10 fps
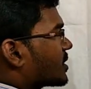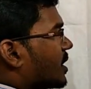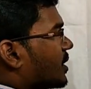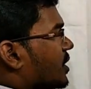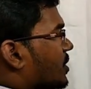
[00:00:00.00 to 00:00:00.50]

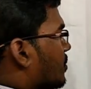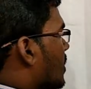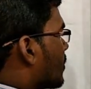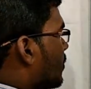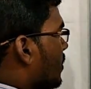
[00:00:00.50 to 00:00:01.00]
concrete
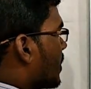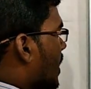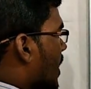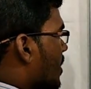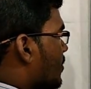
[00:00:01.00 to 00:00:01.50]
work for
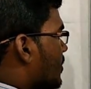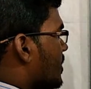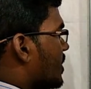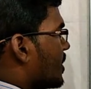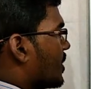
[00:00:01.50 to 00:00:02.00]

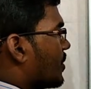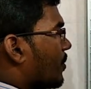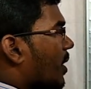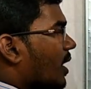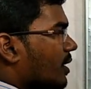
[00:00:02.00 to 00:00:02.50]
heavy
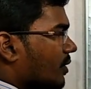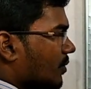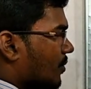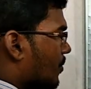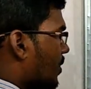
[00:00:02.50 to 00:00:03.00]
wall,
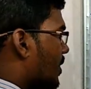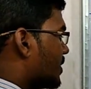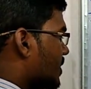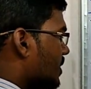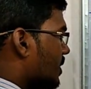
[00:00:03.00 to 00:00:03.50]

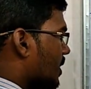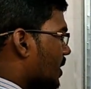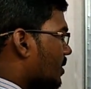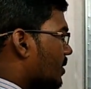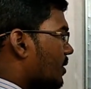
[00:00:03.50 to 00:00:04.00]
foundation
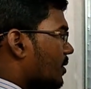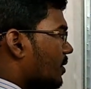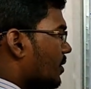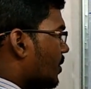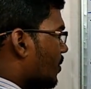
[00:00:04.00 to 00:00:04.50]
and
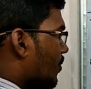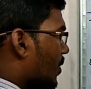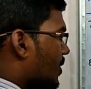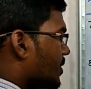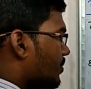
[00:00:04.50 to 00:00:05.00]

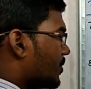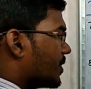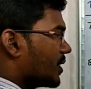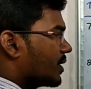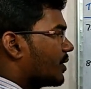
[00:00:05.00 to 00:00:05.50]
foundation
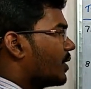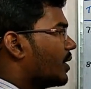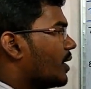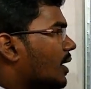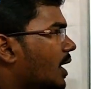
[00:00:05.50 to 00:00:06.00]
footing,
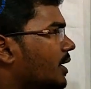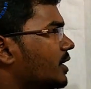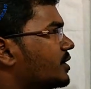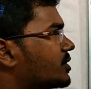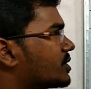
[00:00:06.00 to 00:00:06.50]
and
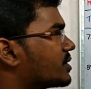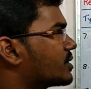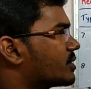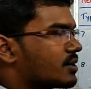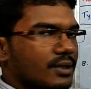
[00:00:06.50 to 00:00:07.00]
its
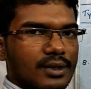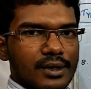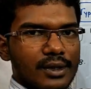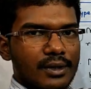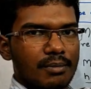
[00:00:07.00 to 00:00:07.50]

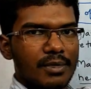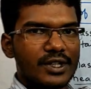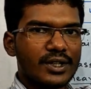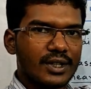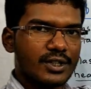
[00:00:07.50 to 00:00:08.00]

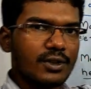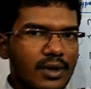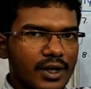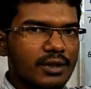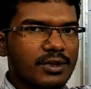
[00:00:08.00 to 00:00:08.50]
mix ratio,
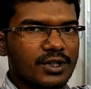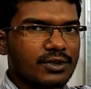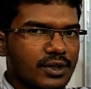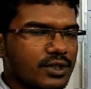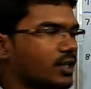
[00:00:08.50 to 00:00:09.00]
concrete mix
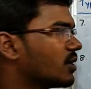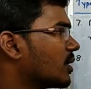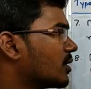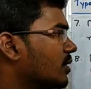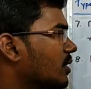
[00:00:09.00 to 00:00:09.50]
ratio is three
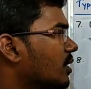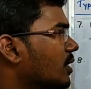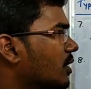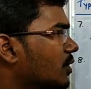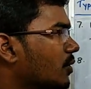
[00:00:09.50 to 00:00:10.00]
one.
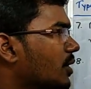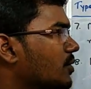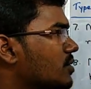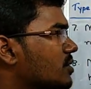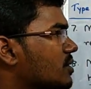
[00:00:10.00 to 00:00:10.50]
You can
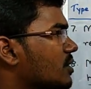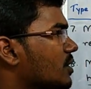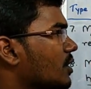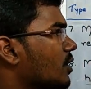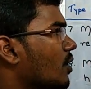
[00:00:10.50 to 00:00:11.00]
use
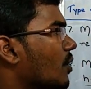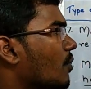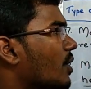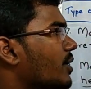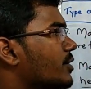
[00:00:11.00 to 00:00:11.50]

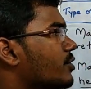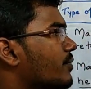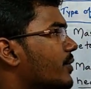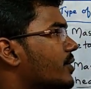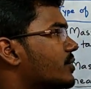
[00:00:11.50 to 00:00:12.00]
one ratio
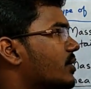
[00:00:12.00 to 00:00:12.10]
four ratio